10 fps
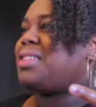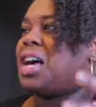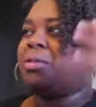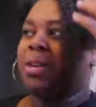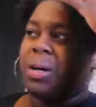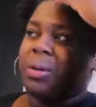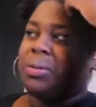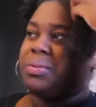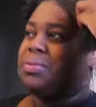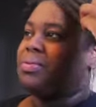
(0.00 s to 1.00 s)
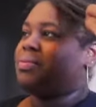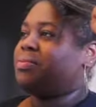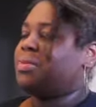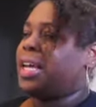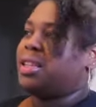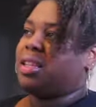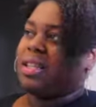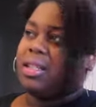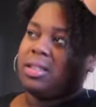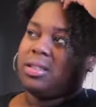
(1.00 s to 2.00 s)
I don't know, like
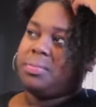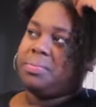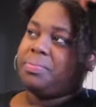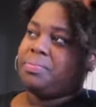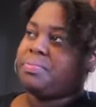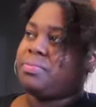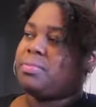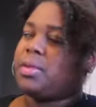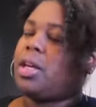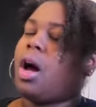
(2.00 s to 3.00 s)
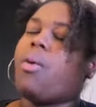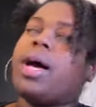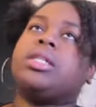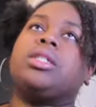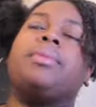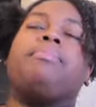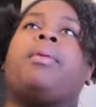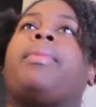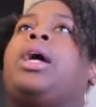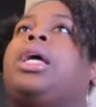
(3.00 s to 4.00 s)
the, y'all, why is it slipping
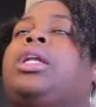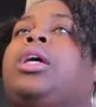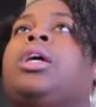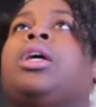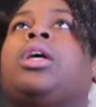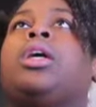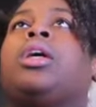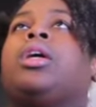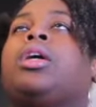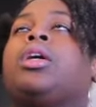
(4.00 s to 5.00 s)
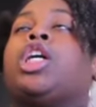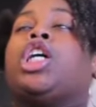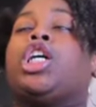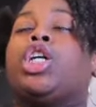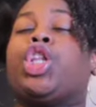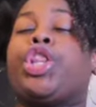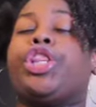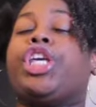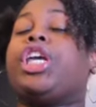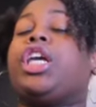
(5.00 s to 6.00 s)
my mind?
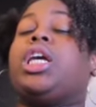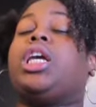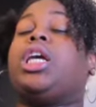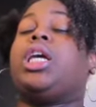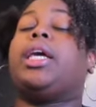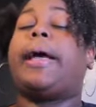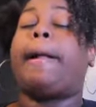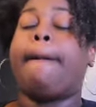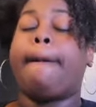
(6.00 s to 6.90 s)
The,